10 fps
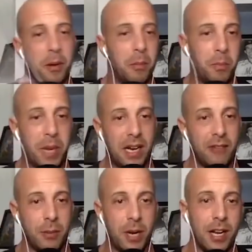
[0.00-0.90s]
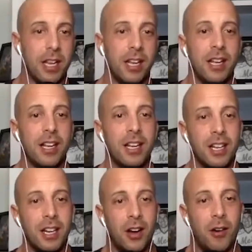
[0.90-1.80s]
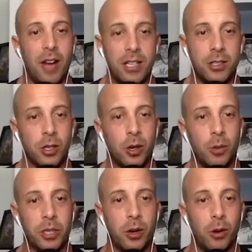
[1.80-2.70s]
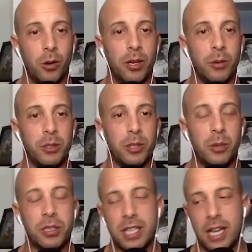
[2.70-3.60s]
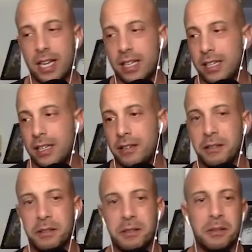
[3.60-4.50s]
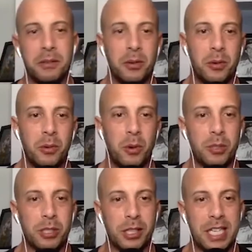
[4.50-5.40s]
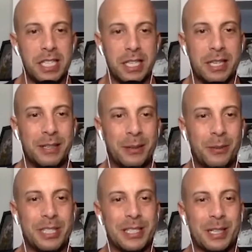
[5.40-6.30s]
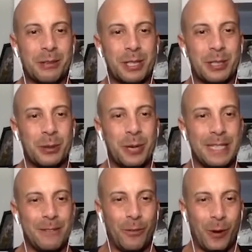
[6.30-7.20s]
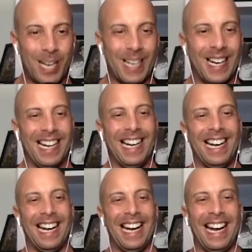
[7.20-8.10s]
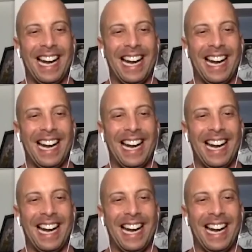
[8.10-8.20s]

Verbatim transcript: beat everybody, you know, and took home the gold. It was almost like almost a little easy. Almost sounds like it was a little too easy for you. hey,